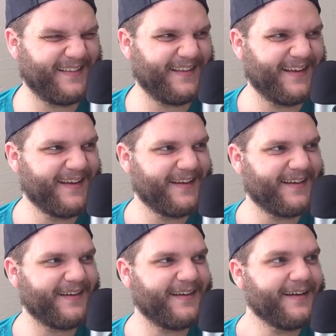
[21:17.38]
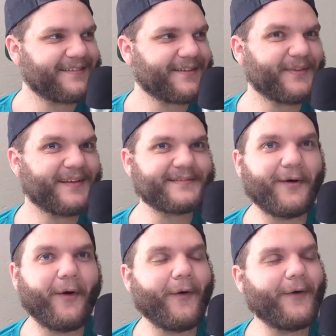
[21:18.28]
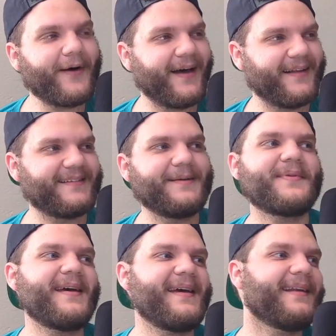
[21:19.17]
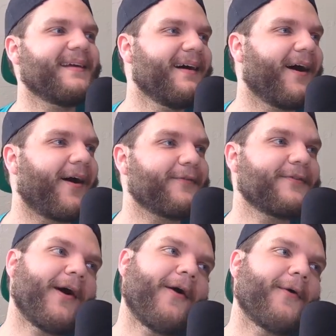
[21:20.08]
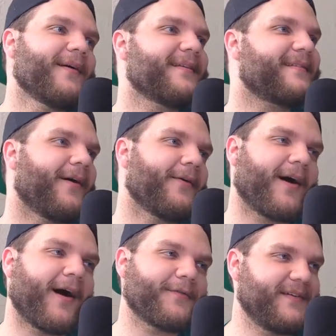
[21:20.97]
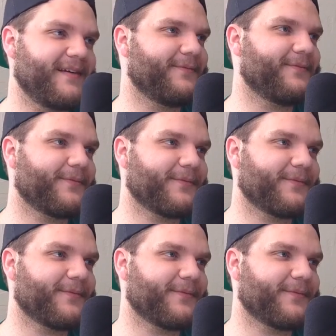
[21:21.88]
So this whole escapade of go sell coffee.